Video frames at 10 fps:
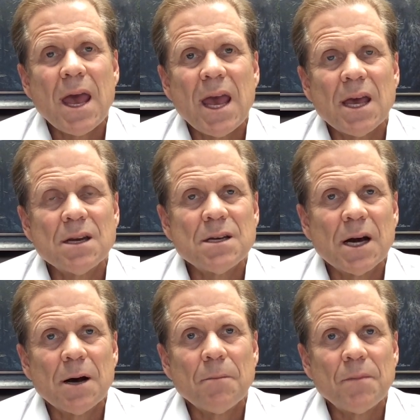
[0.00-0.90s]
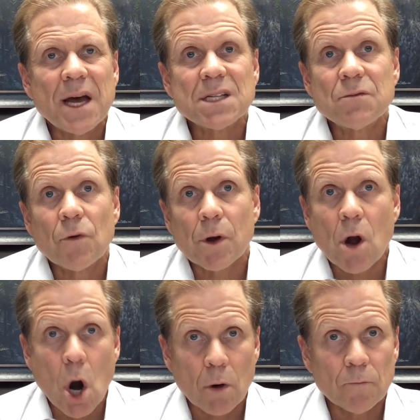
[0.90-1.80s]
And that's very
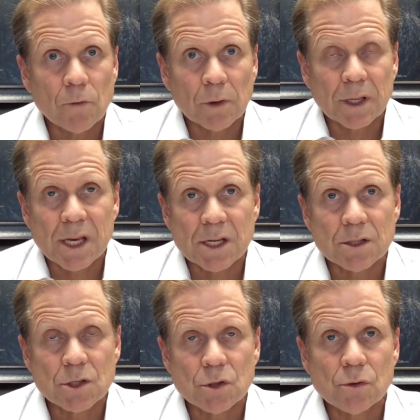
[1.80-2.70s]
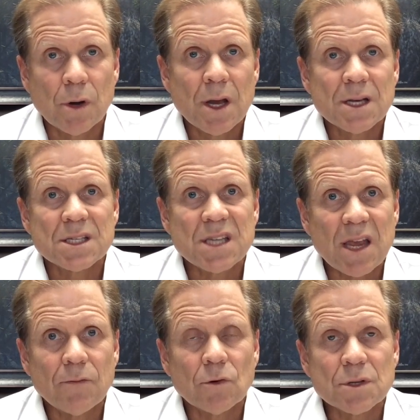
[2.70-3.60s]
harmful, again, to
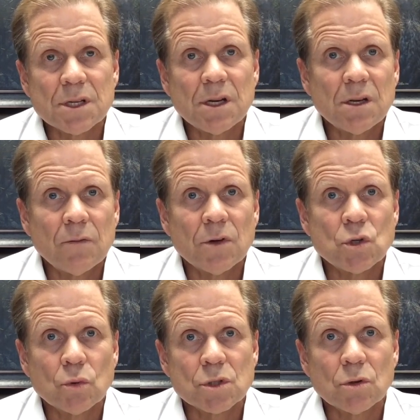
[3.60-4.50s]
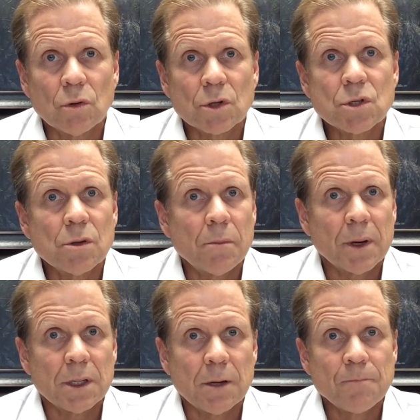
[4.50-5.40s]
savers and individuals who look to the
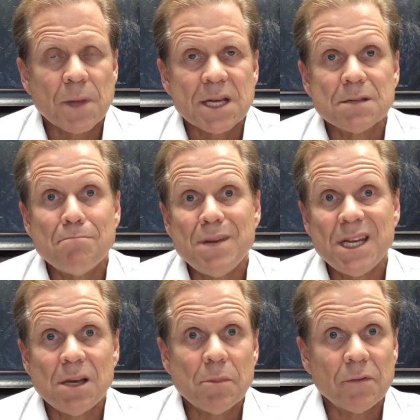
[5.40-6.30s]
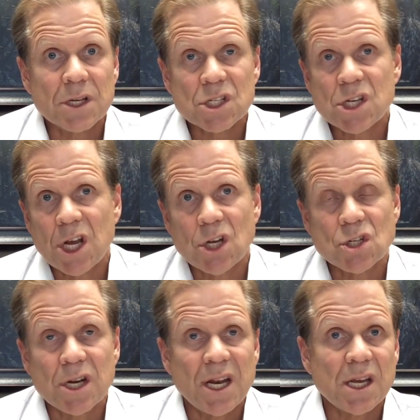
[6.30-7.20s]
money as a medium of
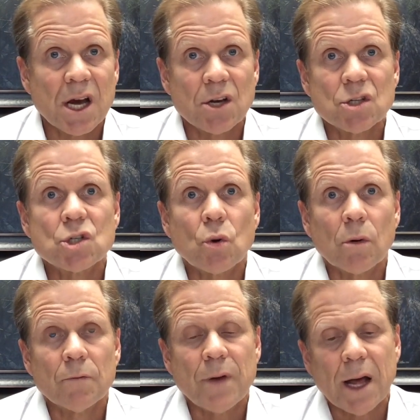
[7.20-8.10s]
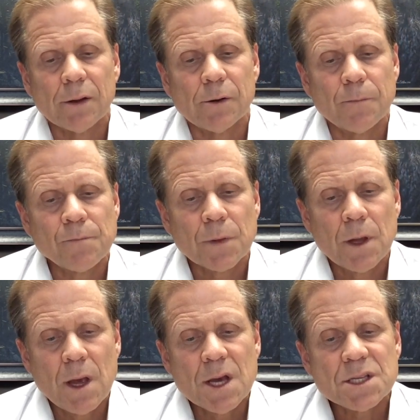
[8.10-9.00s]
exchange and any kind of store of value.
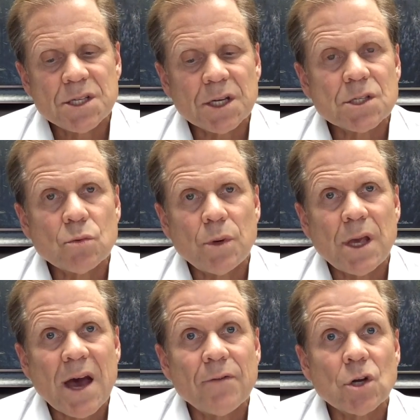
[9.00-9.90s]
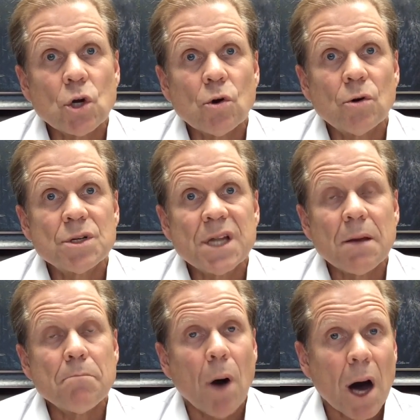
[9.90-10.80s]
Six, we have encouraged
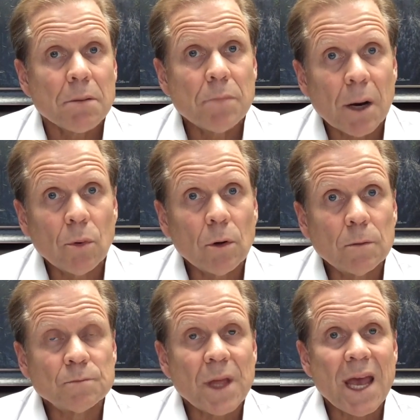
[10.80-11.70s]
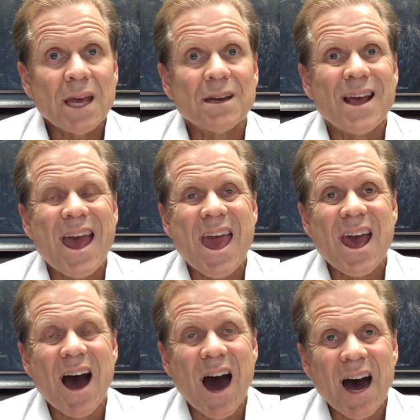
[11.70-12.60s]
a bond bubble and
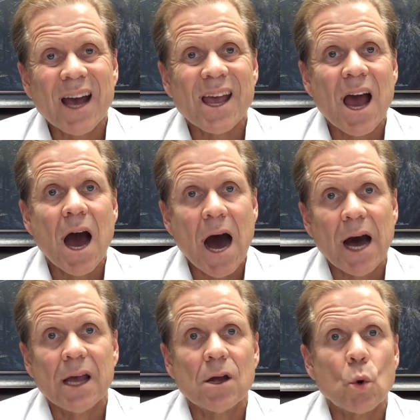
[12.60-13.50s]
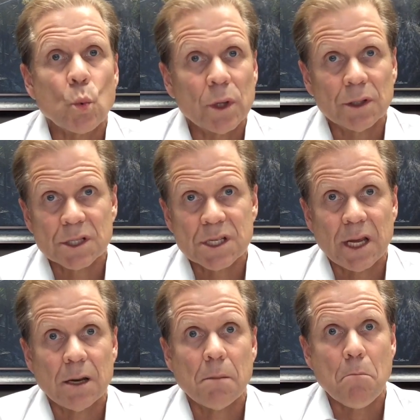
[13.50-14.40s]
high real
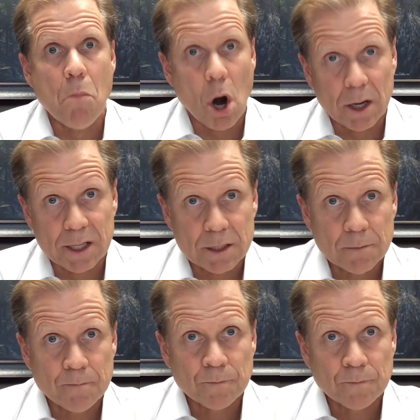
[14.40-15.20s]
estate market.